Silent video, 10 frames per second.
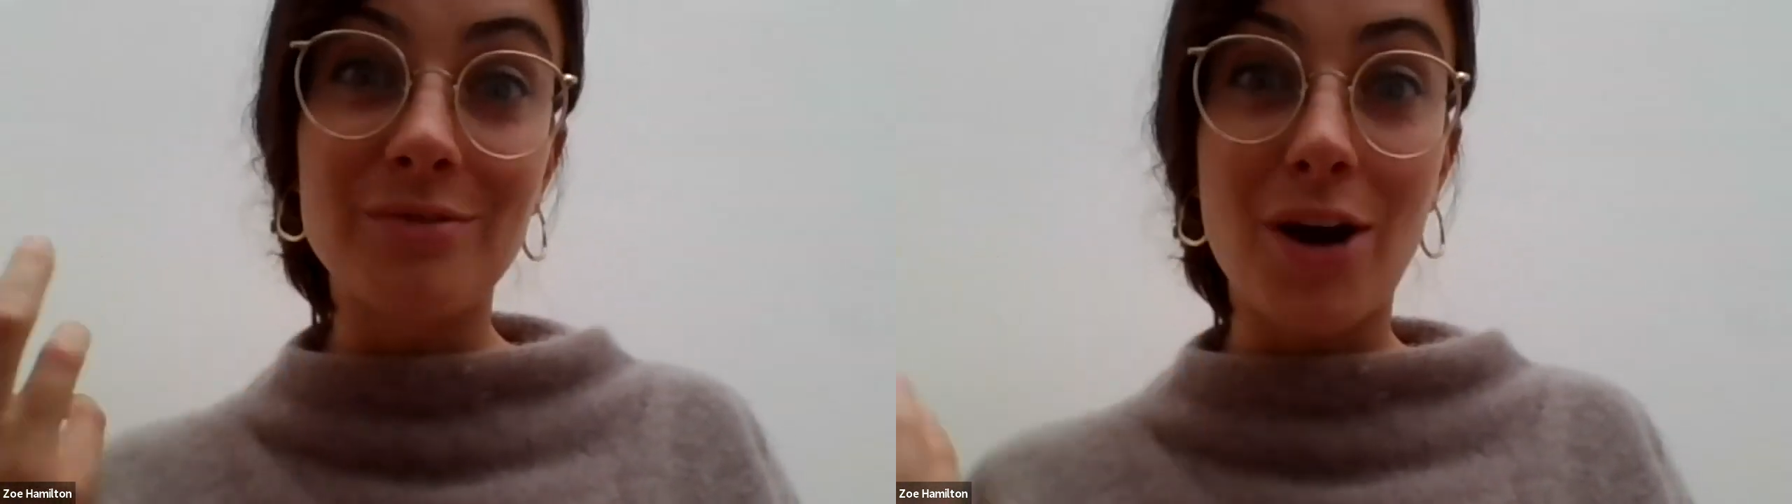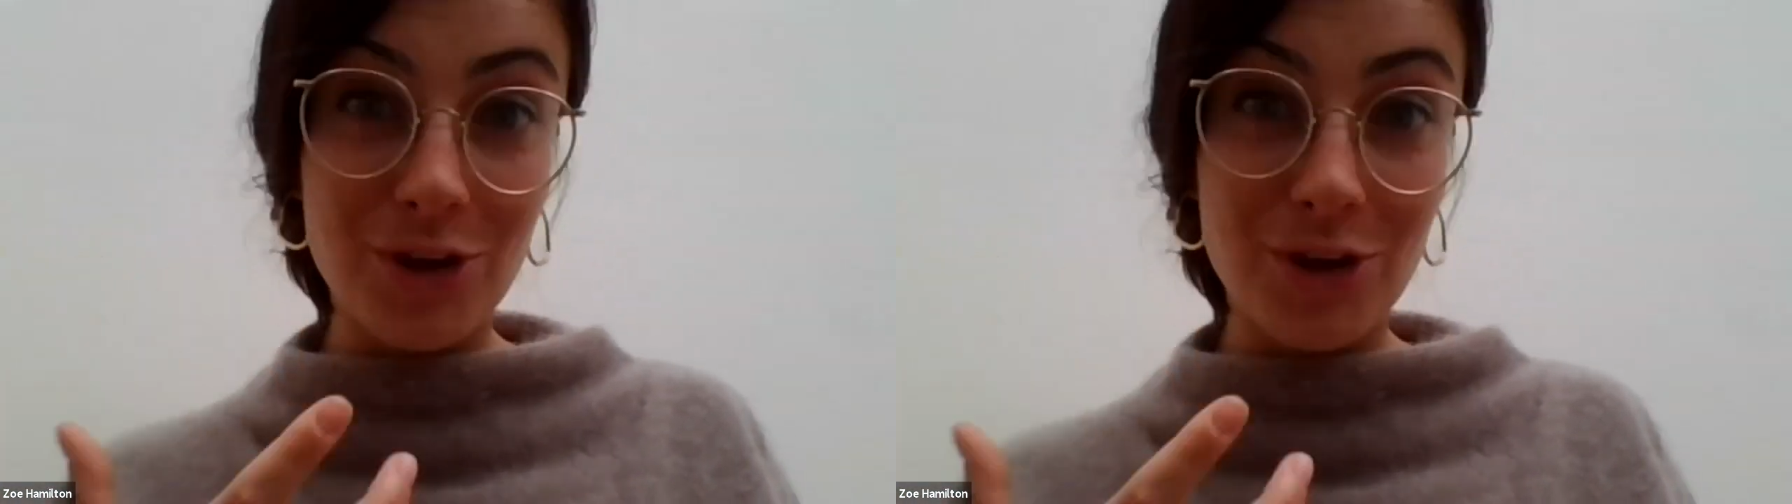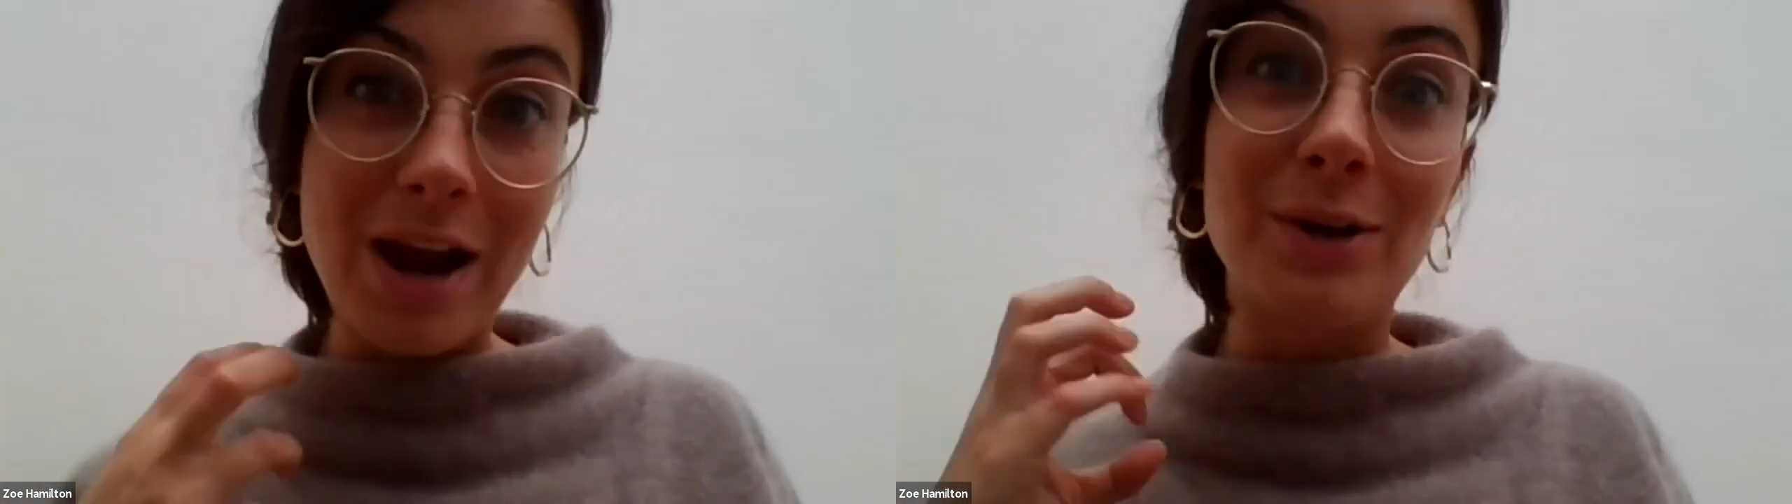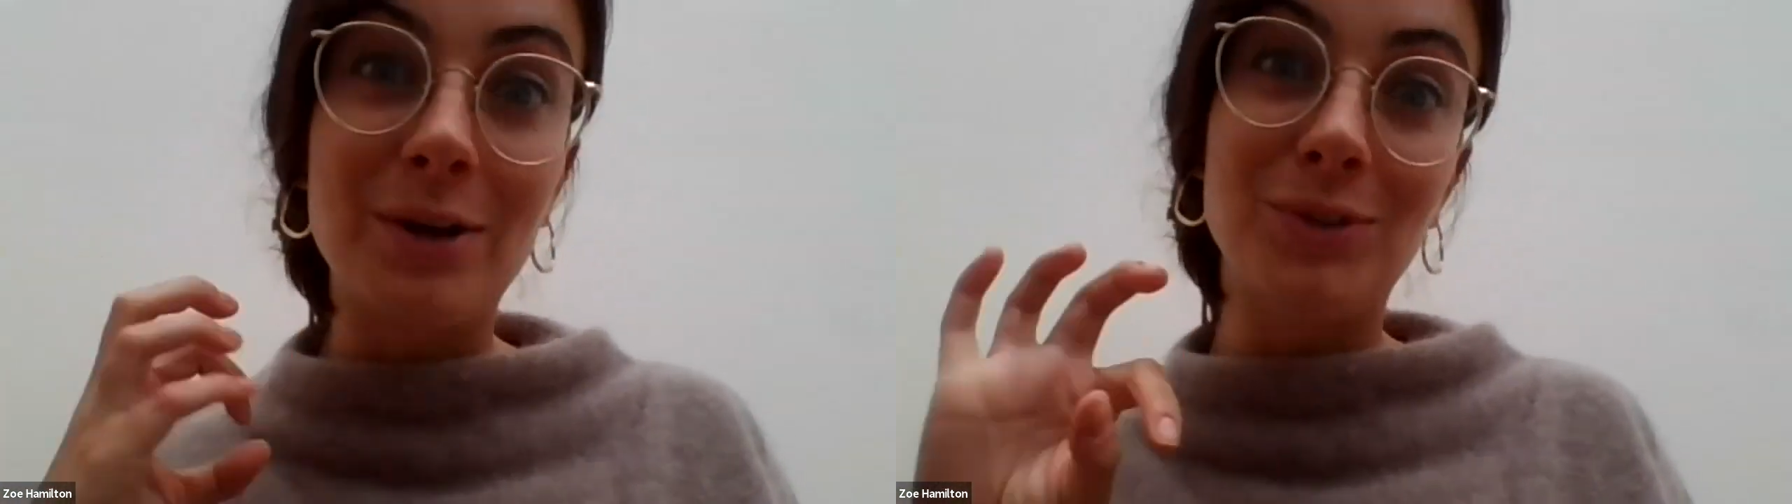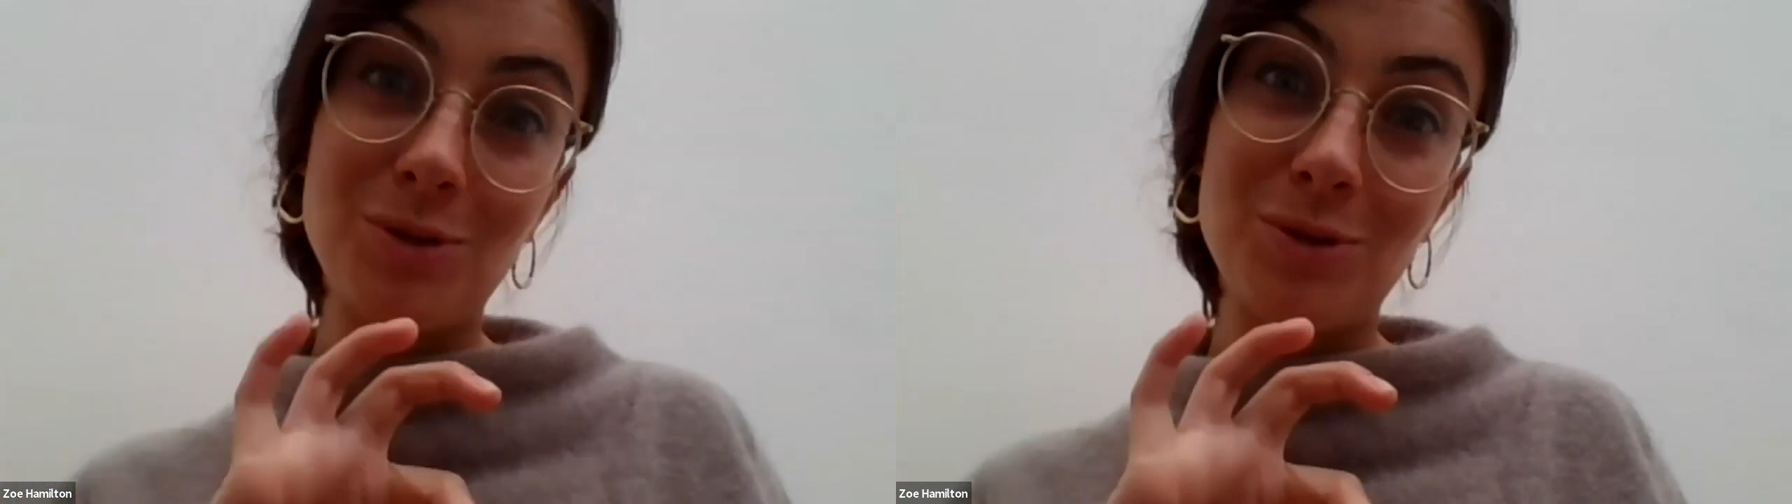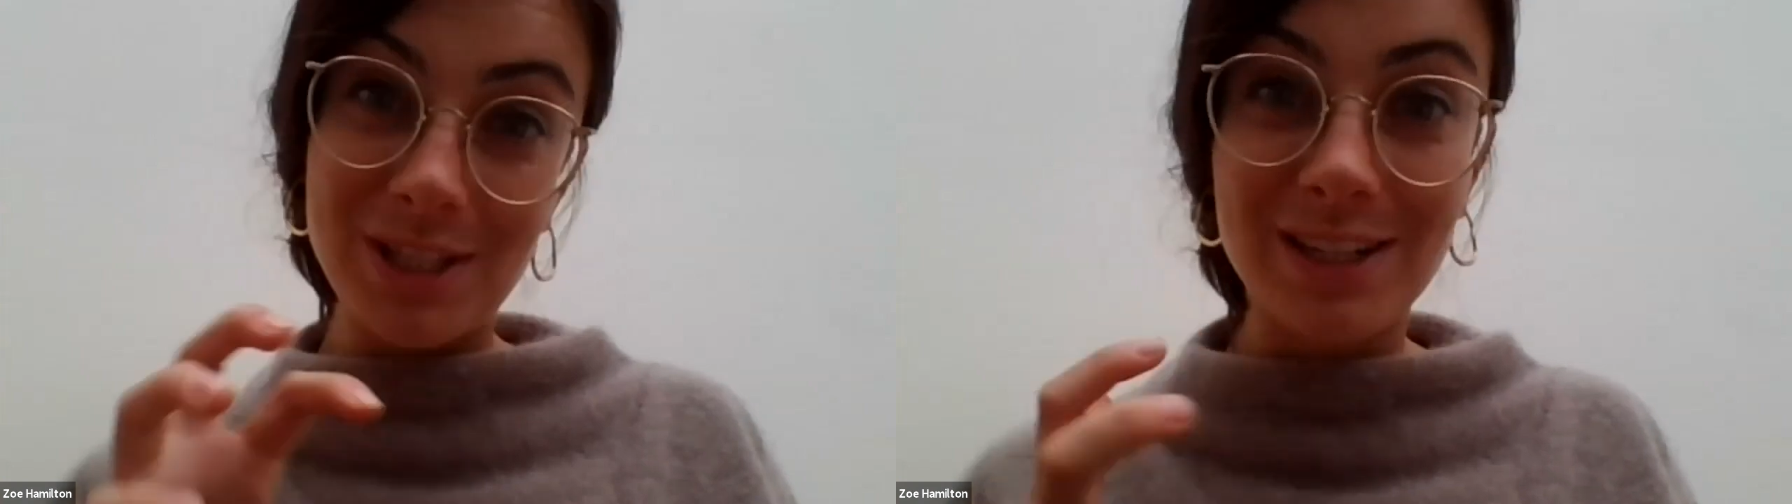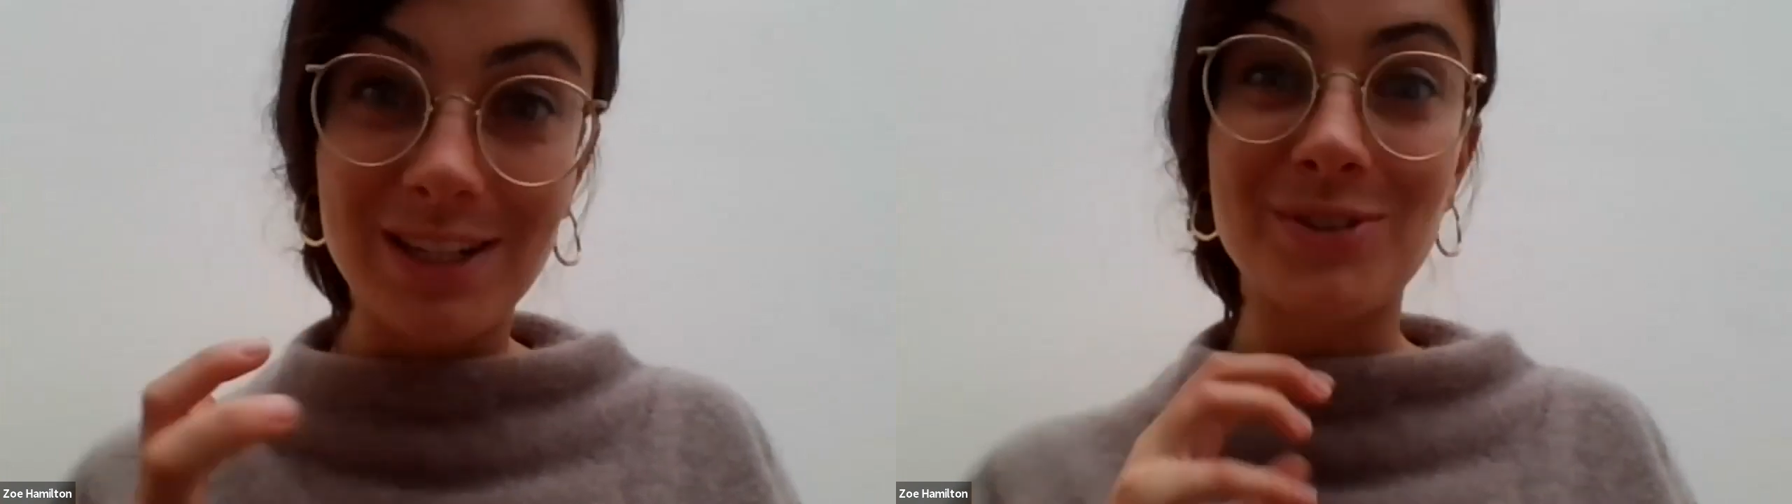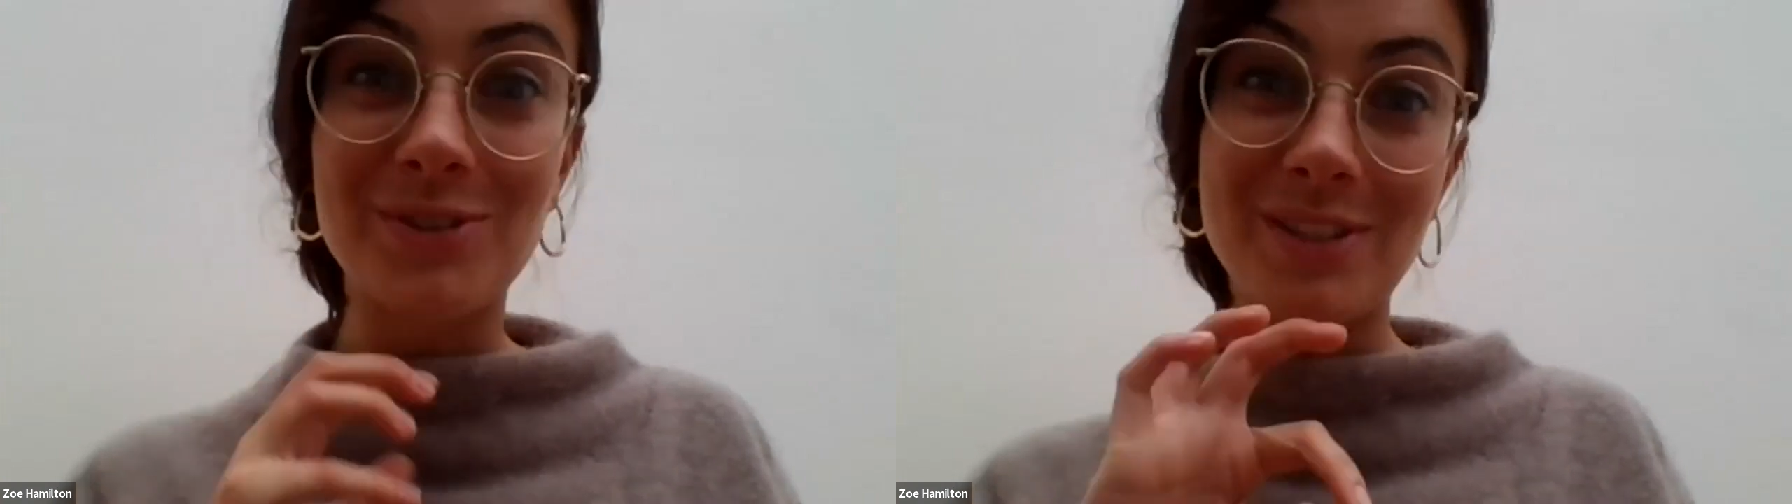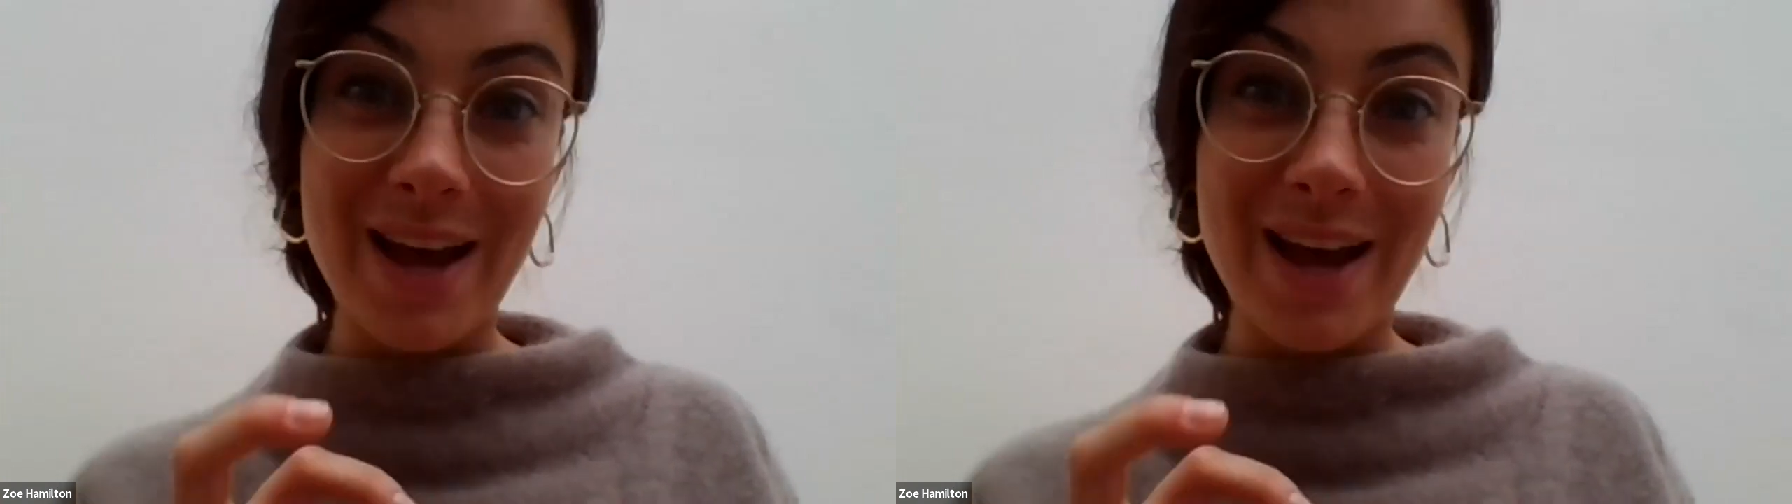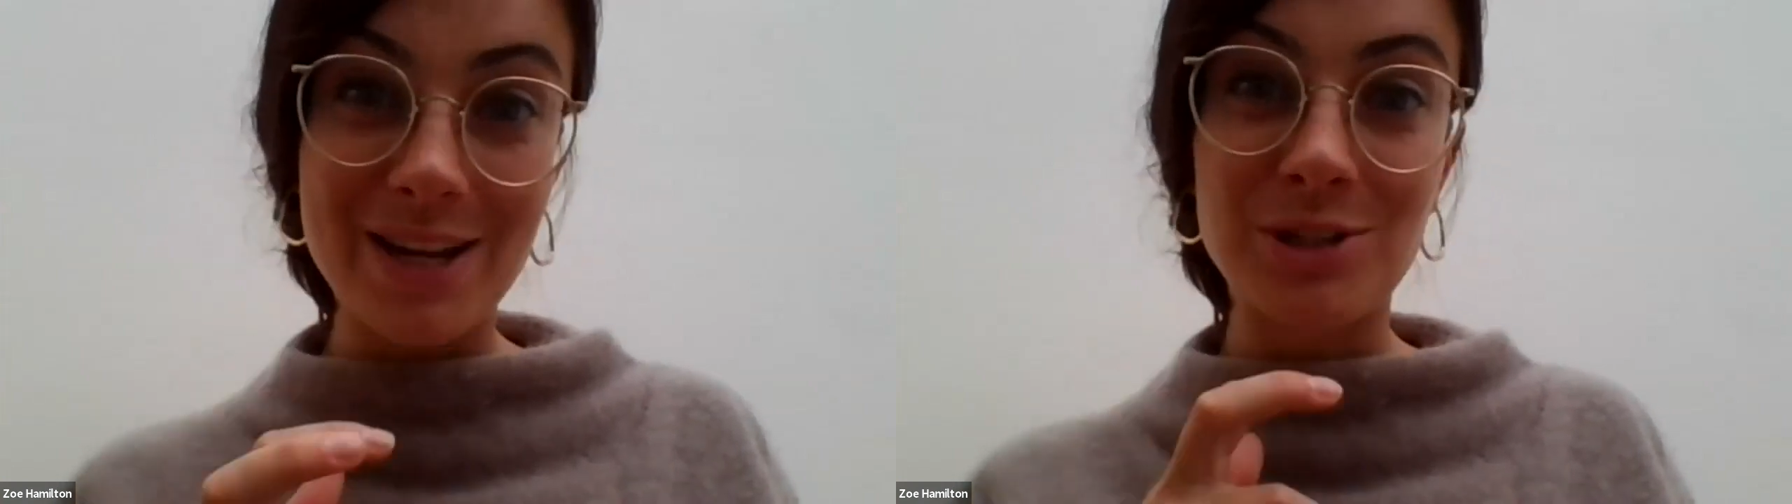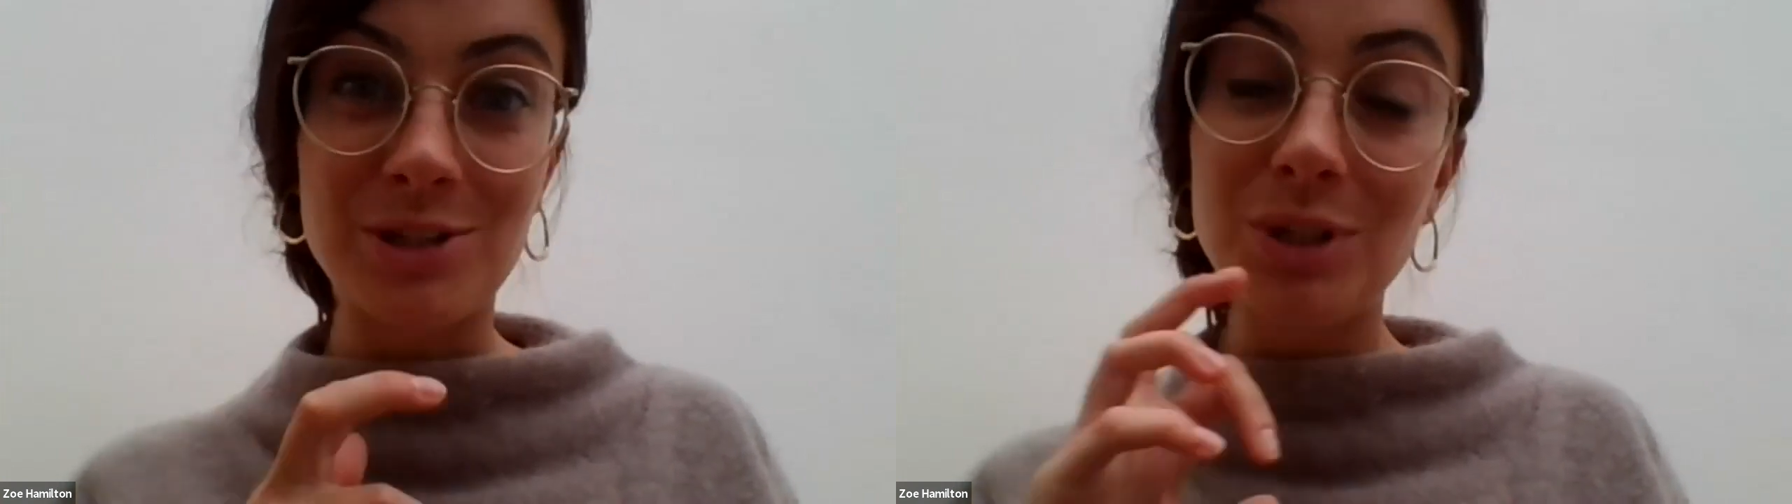on-the-ground human-centered design